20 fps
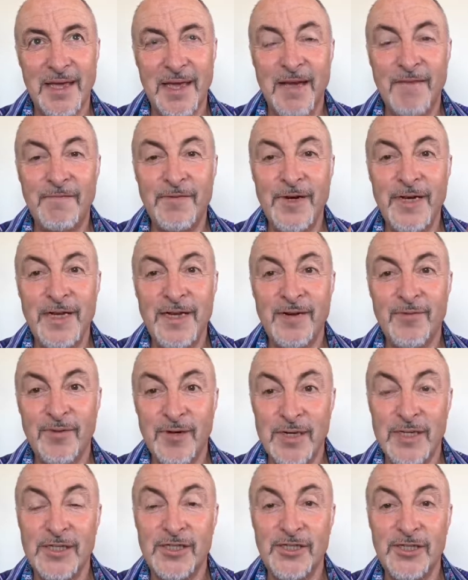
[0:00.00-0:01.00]
Every
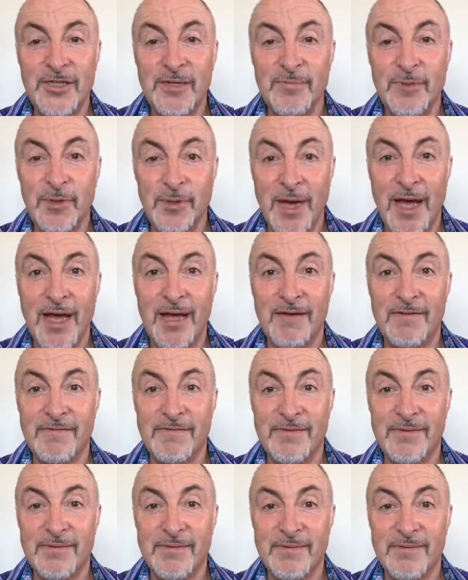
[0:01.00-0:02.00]
relationship you have,
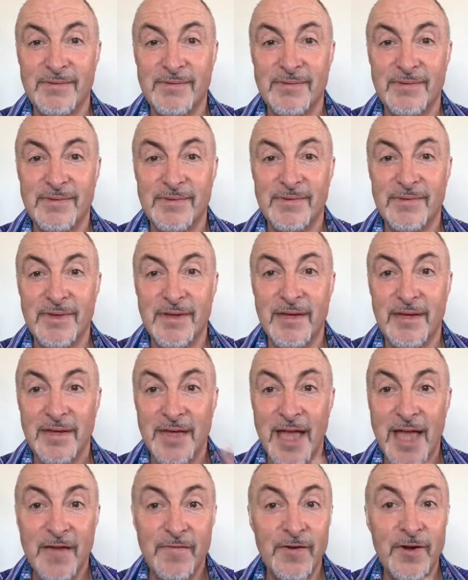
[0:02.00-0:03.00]

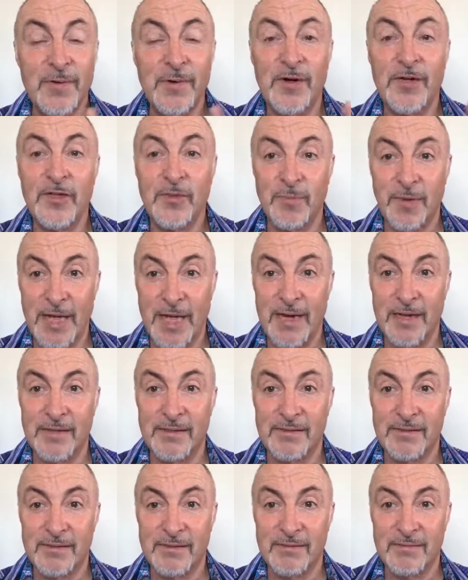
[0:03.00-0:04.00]
everywhere on the planet,
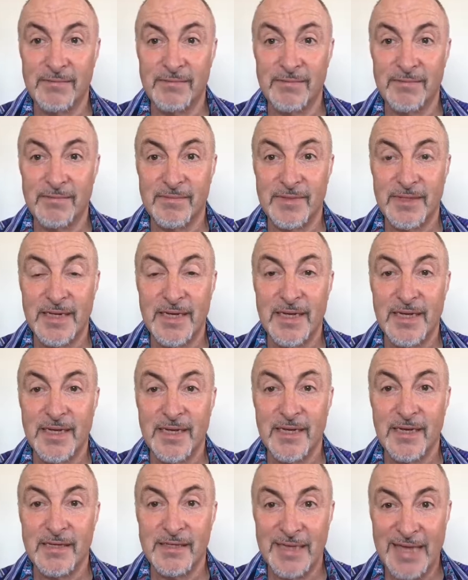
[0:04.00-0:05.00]

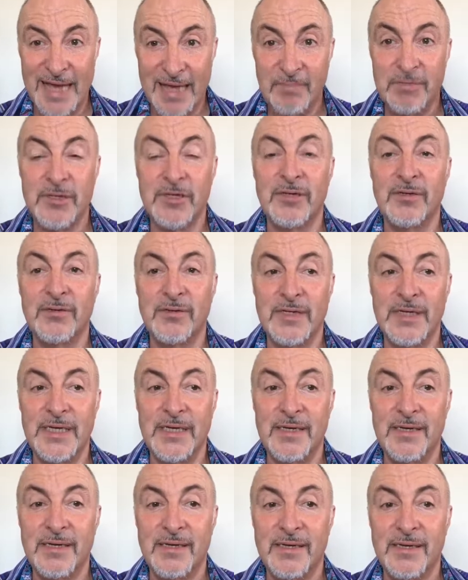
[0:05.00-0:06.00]
is
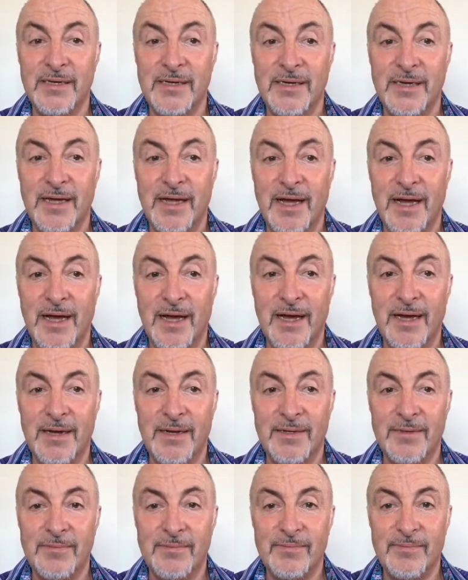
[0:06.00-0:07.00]
absolutely
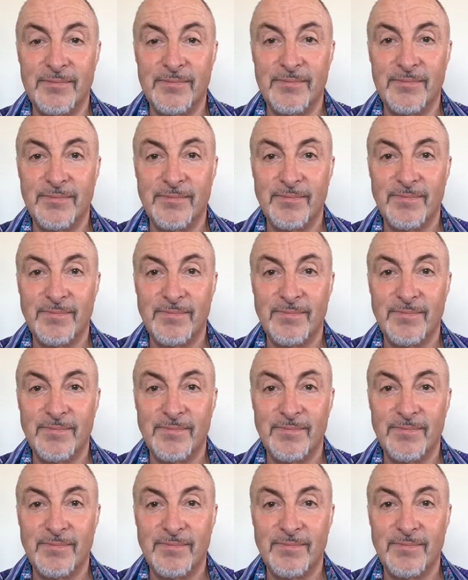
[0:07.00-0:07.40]
um,